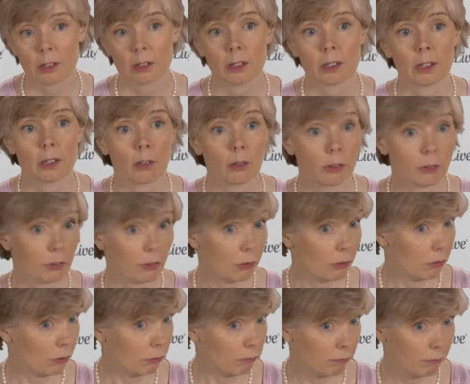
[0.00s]
and
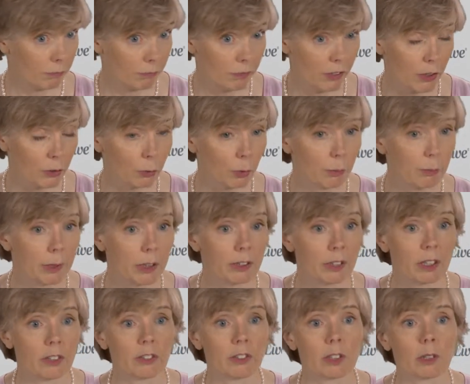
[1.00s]
also phase 1b
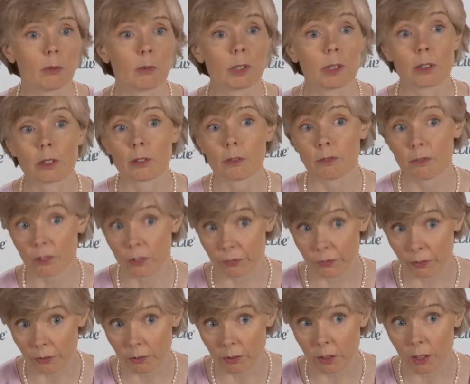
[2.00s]
testing with
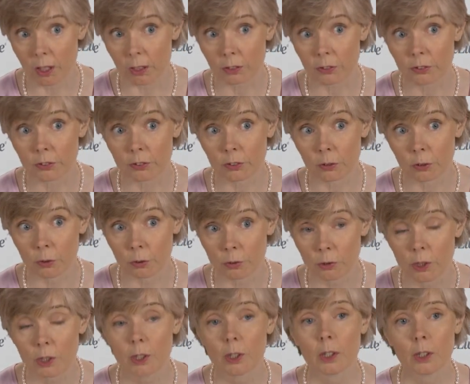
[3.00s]
FOLFIRINOX. So
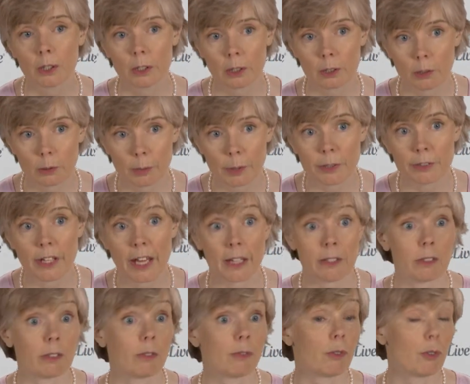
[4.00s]
I think there'll be
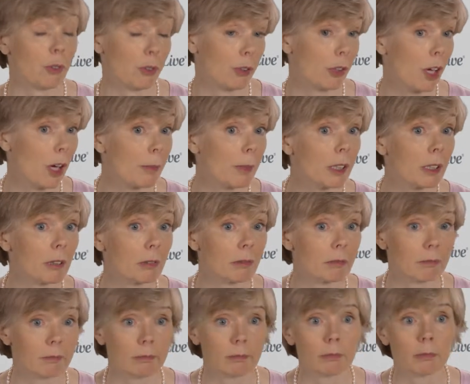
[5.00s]
data forthcoming
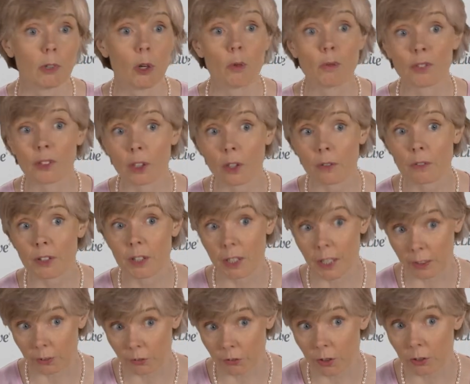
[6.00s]
hopefully over the
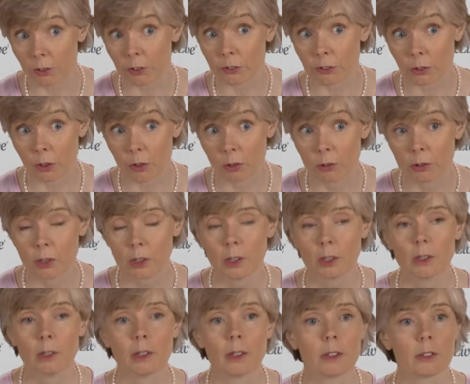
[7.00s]
next year or so
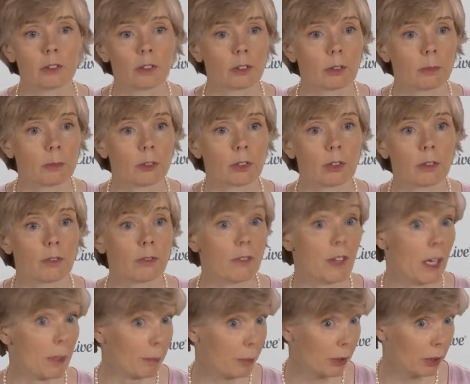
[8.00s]
in terms of
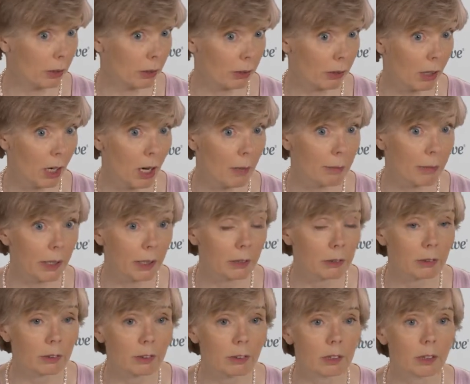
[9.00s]
that particular
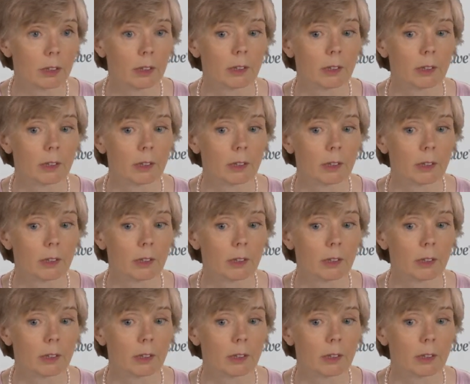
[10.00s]
compound.